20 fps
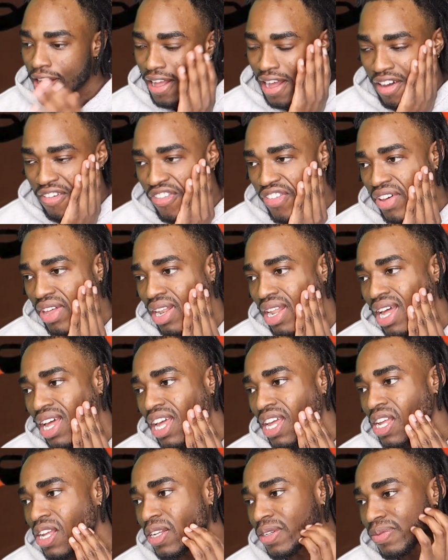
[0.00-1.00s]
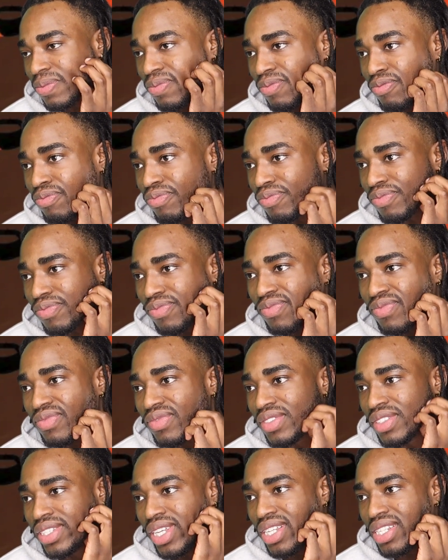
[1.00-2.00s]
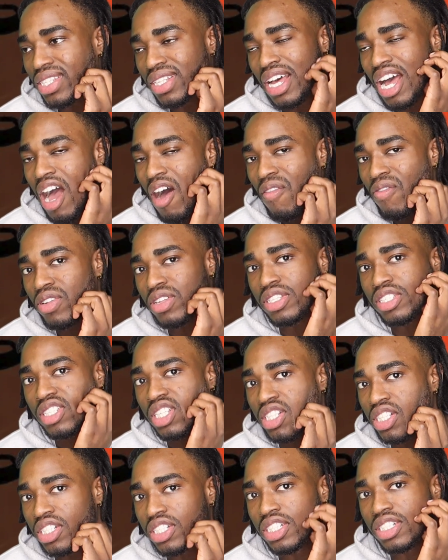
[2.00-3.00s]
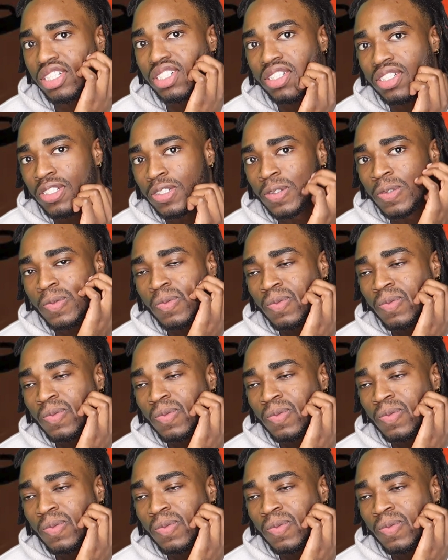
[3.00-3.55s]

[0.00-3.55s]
I feel like this conversation,